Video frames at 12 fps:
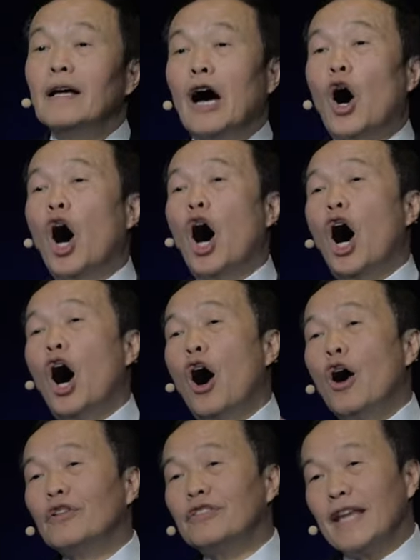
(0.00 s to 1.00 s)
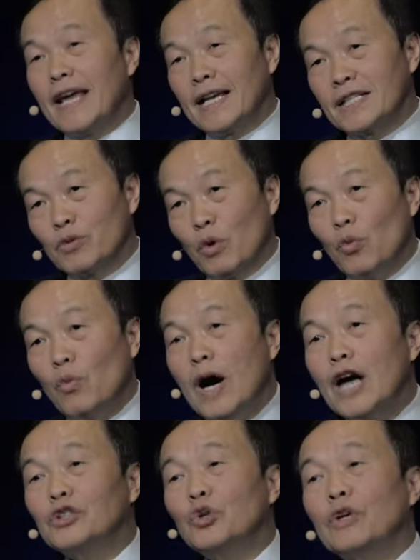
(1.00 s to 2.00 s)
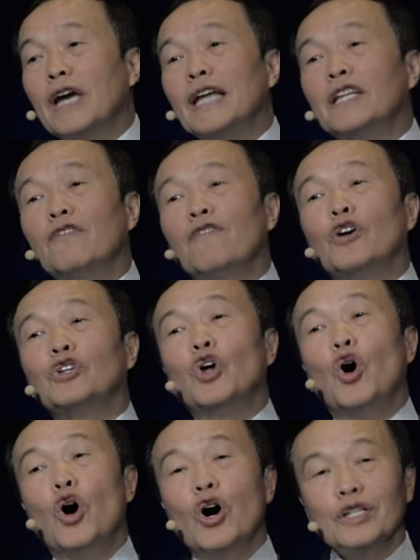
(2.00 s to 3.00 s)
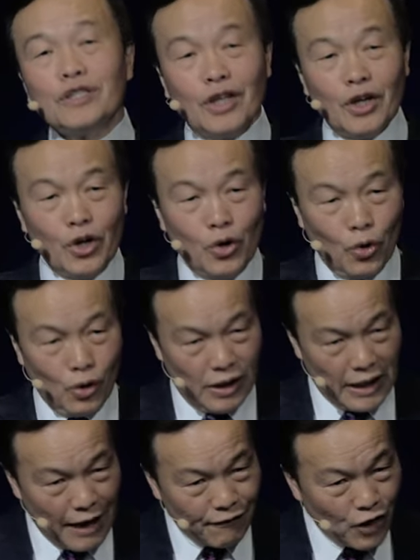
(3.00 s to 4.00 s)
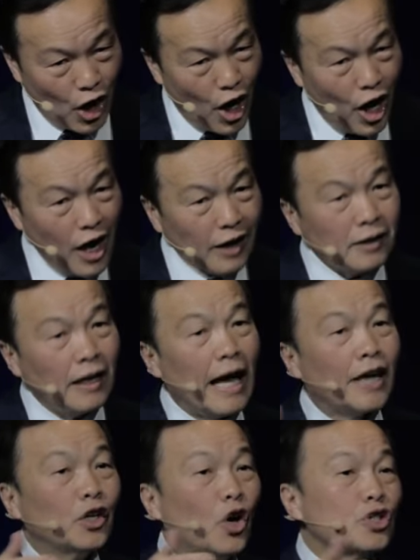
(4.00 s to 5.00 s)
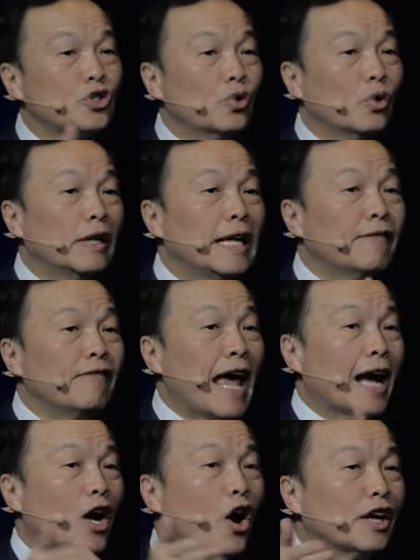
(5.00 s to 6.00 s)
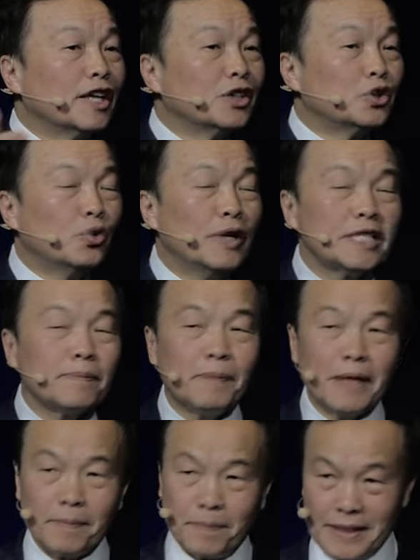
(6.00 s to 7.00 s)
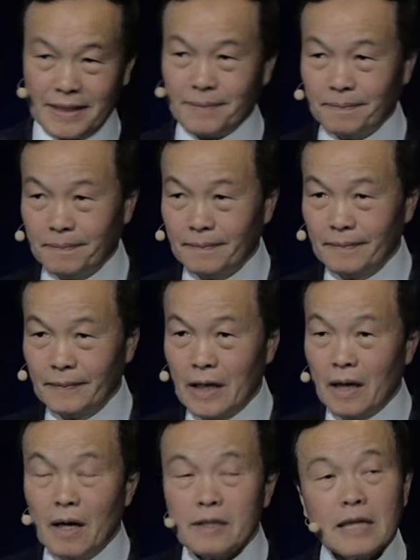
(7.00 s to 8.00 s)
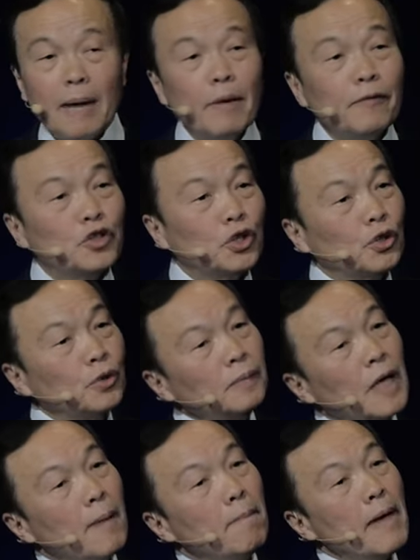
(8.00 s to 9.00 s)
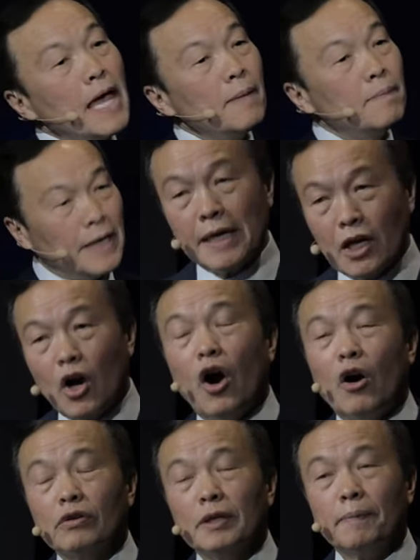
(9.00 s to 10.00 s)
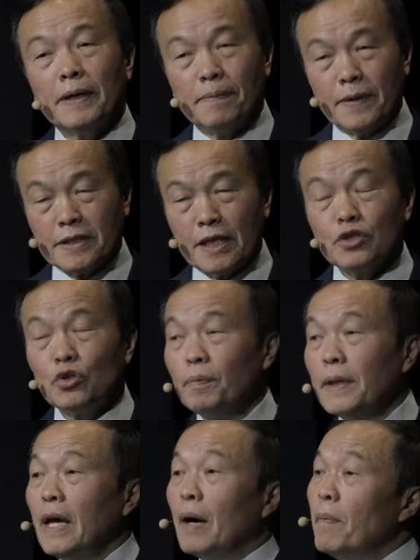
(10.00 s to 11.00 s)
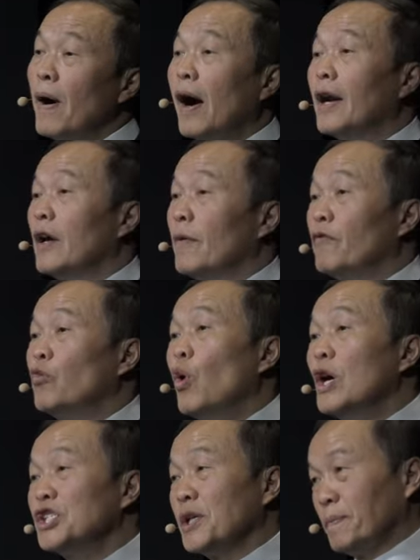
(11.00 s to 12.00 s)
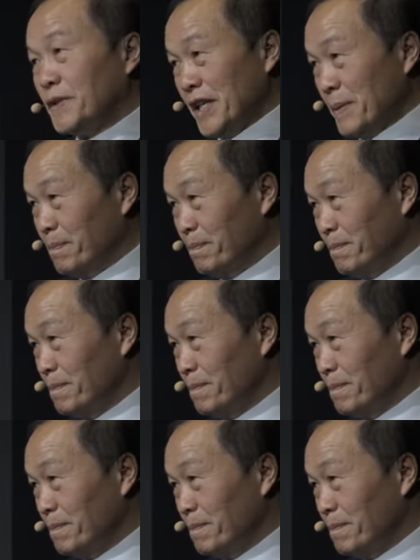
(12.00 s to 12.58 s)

All things will work together for those who love God and those who live according to His purpose. Some of you may be called, the purpose is to be a part of worship team.